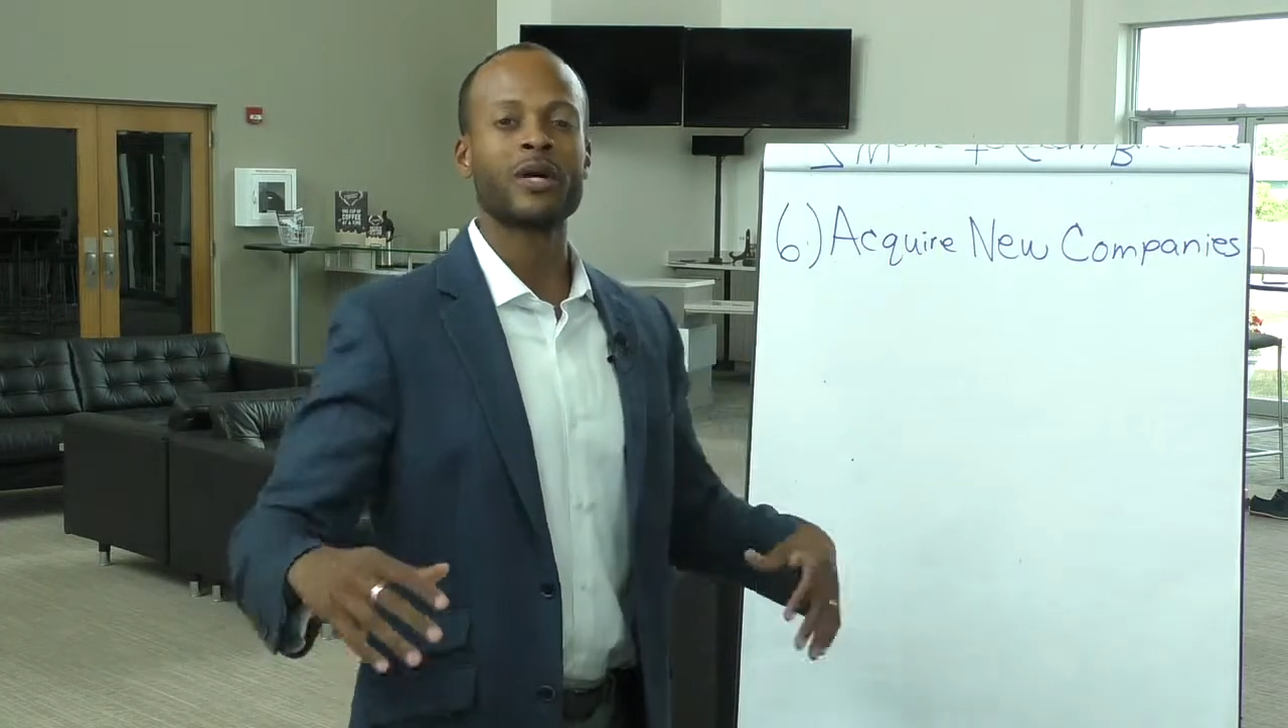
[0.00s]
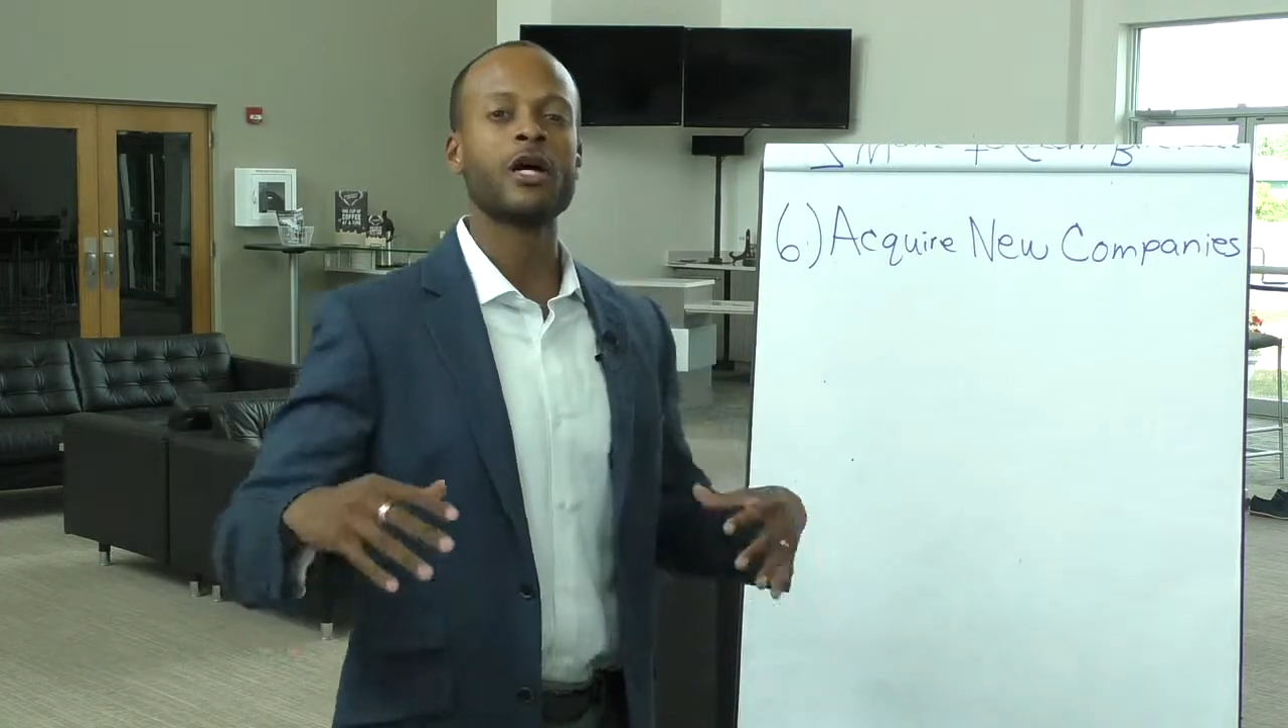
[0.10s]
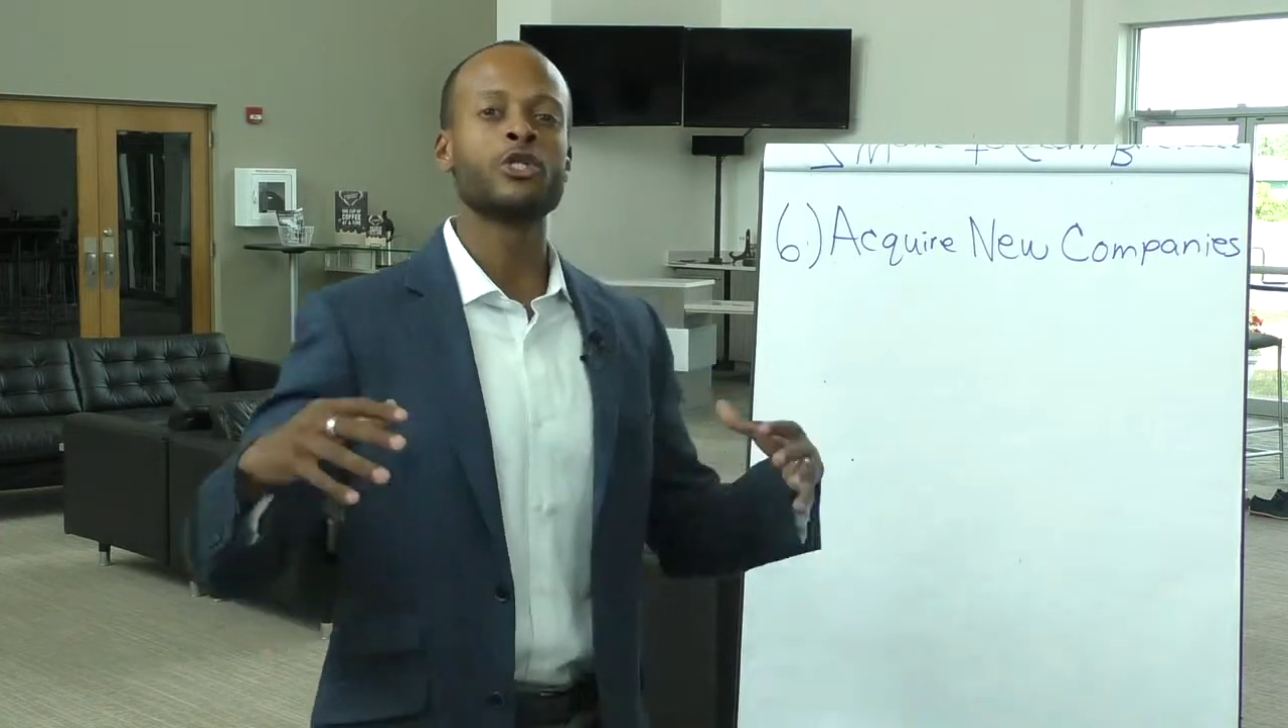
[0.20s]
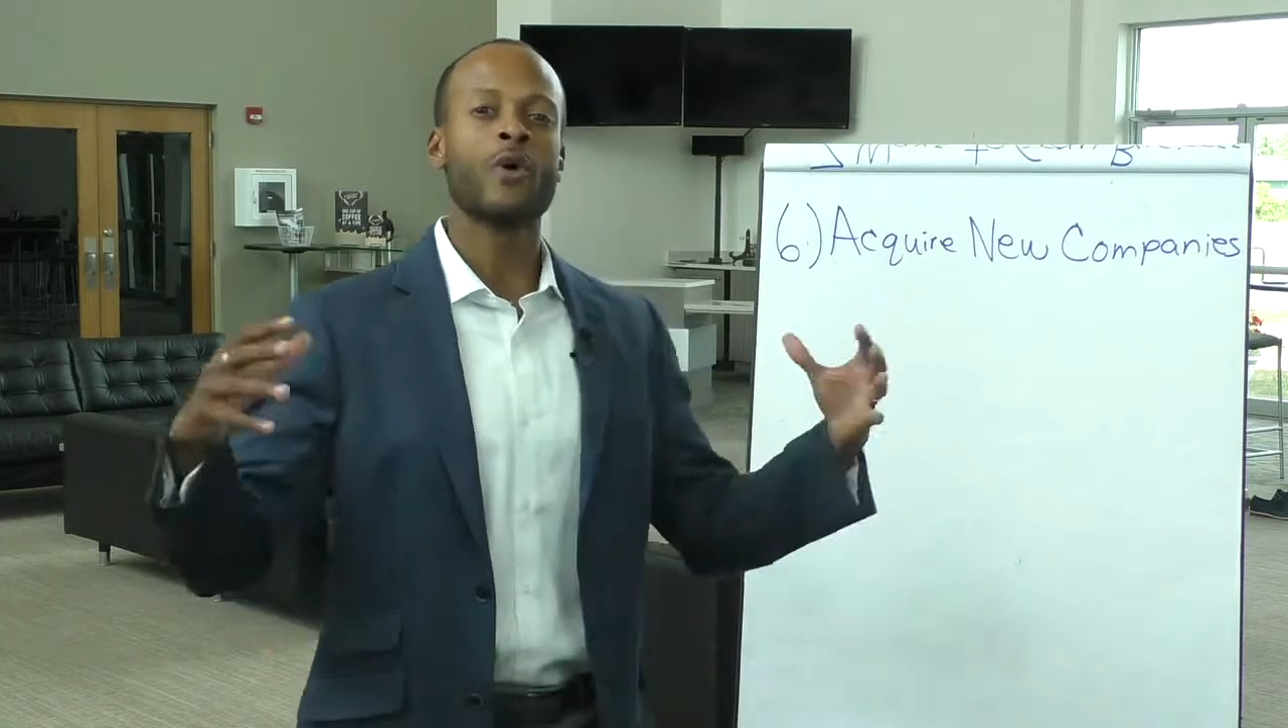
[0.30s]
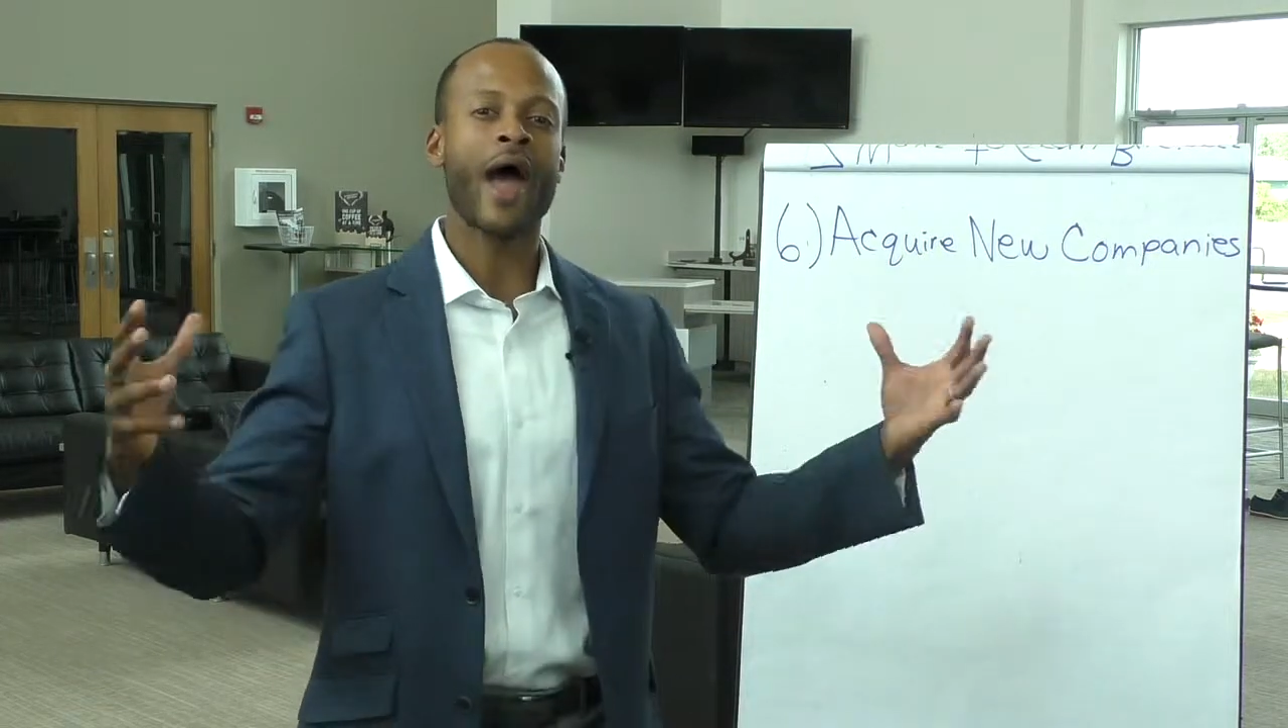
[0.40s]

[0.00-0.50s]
because you